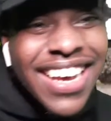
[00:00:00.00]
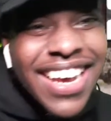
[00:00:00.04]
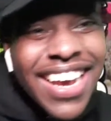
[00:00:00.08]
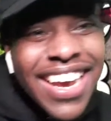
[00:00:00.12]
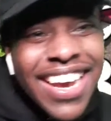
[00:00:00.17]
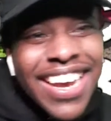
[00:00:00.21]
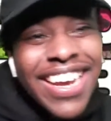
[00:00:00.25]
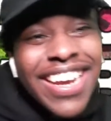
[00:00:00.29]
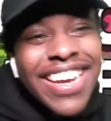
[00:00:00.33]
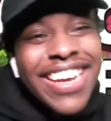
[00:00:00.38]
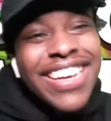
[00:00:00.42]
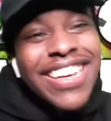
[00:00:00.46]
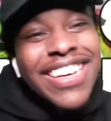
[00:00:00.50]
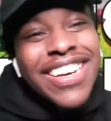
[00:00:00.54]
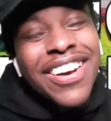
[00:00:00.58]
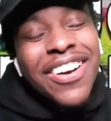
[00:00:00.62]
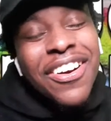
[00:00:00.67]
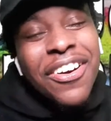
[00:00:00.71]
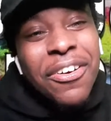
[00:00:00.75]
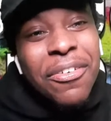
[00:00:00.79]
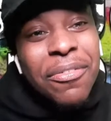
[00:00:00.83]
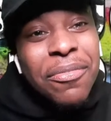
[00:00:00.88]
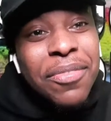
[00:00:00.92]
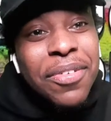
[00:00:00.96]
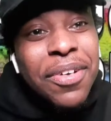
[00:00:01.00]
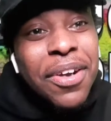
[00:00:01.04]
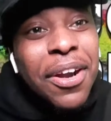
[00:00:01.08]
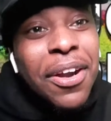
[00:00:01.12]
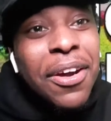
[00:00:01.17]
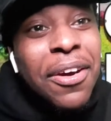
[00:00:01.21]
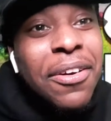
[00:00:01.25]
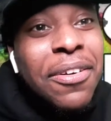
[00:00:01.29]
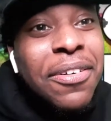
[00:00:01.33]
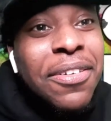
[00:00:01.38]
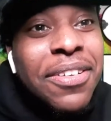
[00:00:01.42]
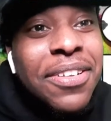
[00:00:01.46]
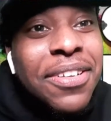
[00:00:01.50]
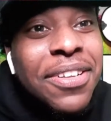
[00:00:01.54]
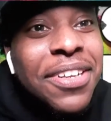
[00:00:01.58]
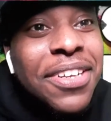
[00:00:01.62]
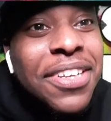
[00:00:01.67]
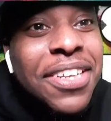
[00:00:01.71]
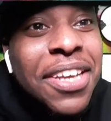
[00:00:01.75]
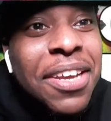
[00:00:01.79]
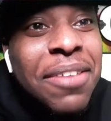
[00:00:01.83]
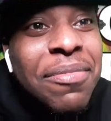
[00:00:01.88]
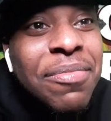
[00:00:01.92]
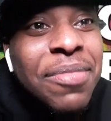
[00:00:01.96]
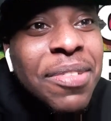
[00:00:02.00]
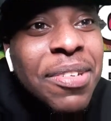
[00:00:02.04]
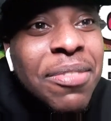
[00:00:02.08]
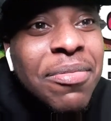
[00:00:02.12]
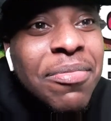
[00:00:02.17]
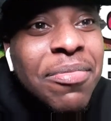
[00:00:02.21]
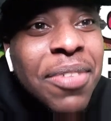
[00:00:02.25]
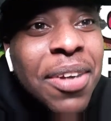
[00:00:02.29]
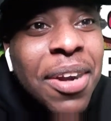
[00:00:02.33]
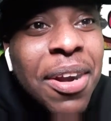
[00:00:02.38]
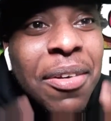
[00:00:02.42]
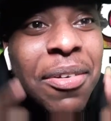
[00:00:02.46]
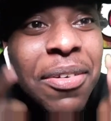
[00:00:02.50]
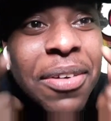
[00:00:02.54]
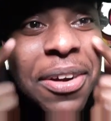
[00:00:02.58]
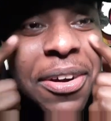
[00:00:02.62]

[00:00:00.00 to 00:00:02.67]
Hey, yo, bro. Look at me, bro.